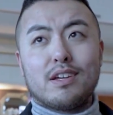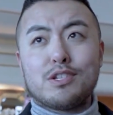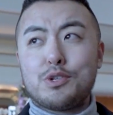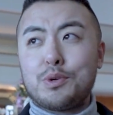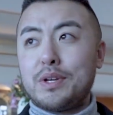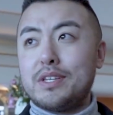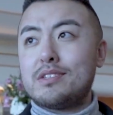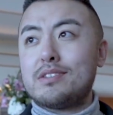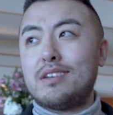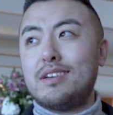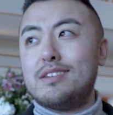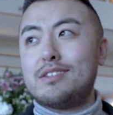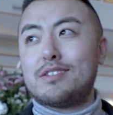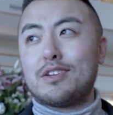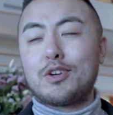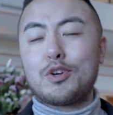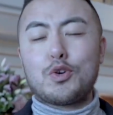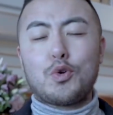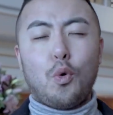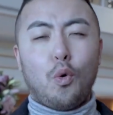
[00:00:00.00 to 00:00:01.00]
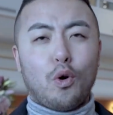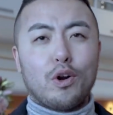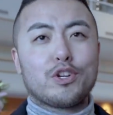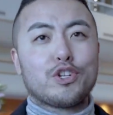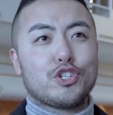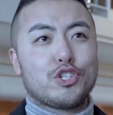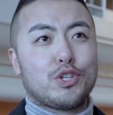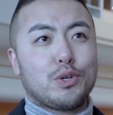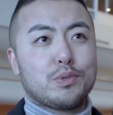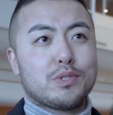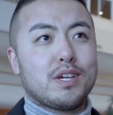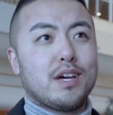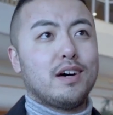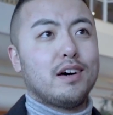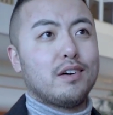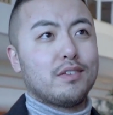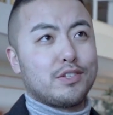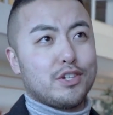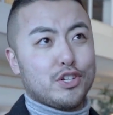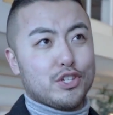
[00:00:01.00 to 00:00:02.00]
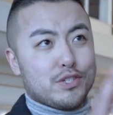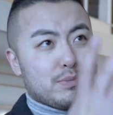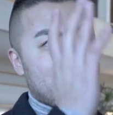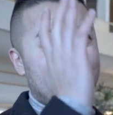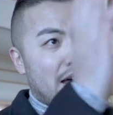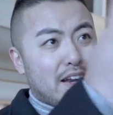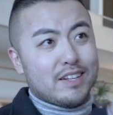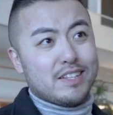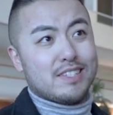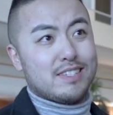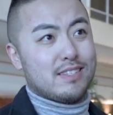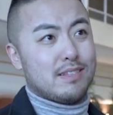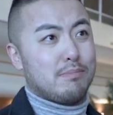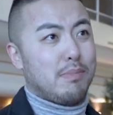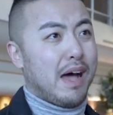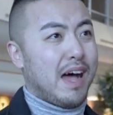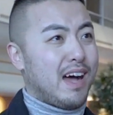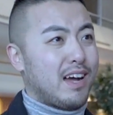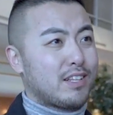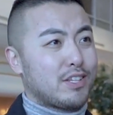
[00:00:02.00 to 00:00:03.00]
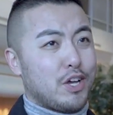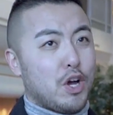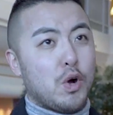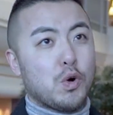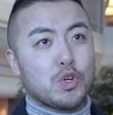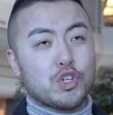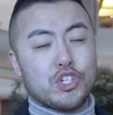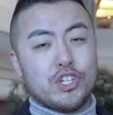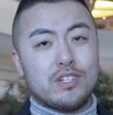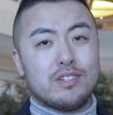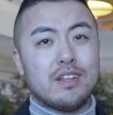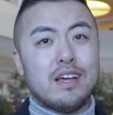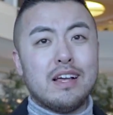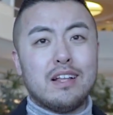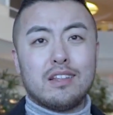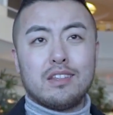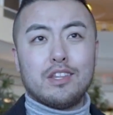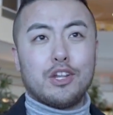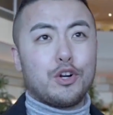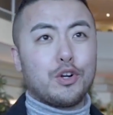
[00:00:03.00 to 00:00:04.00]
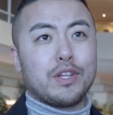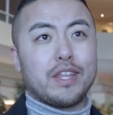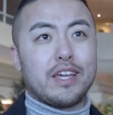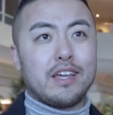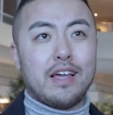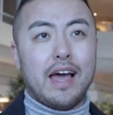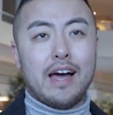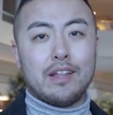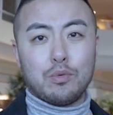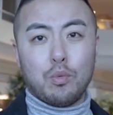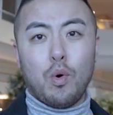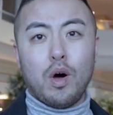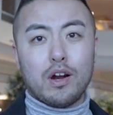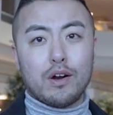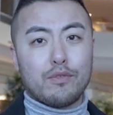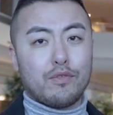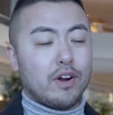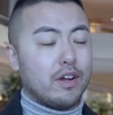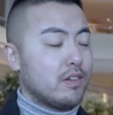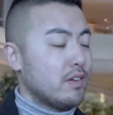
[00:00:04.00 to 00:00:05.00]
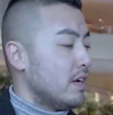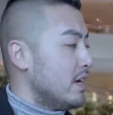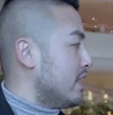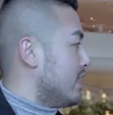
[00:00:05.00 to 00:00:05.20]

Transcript: As you can see, it's a gorgeous hotel. There's mountains in the back, the ocean, literally at the waterfront.